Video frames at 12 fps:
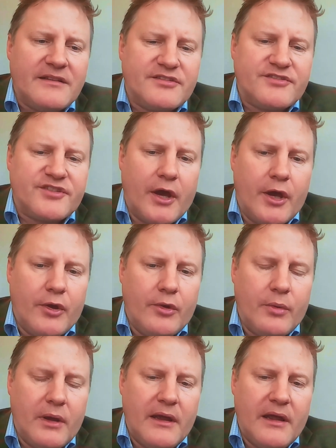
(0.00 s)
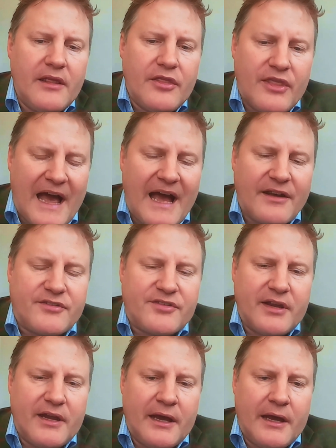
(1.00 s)
And so
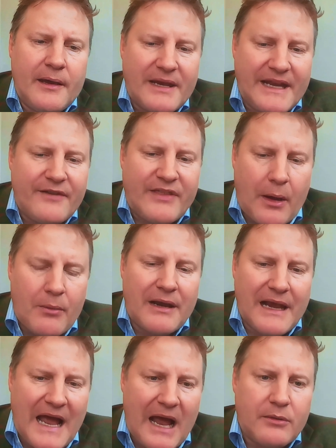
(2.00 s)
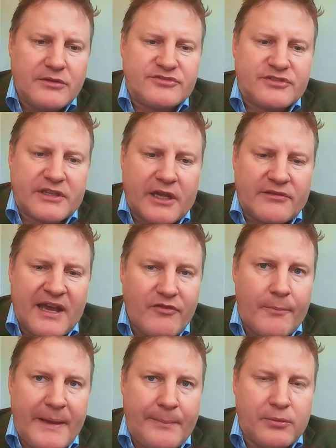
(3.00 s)
that we believe that we're allowed to take
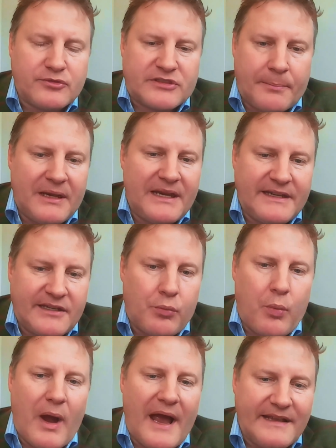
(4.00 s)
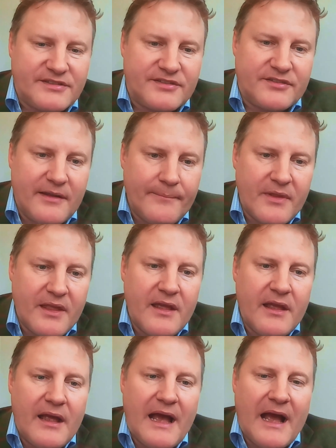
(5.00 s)
other people's depleted waste
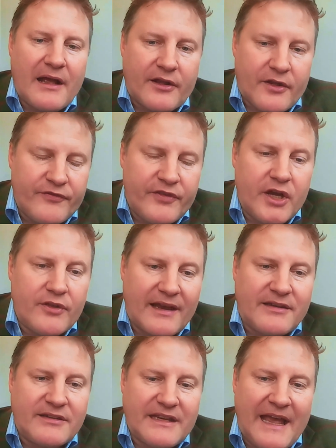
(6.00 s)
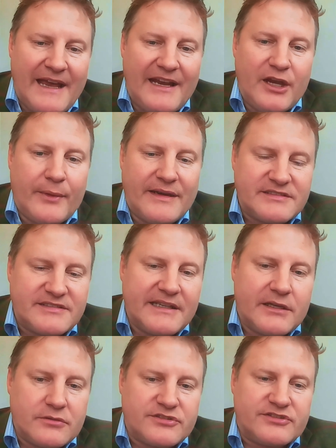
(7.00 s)
and convert that into HALEU in a
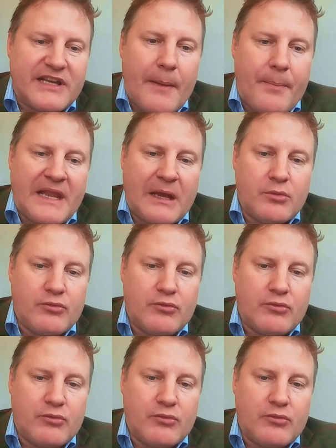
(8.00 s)
single step.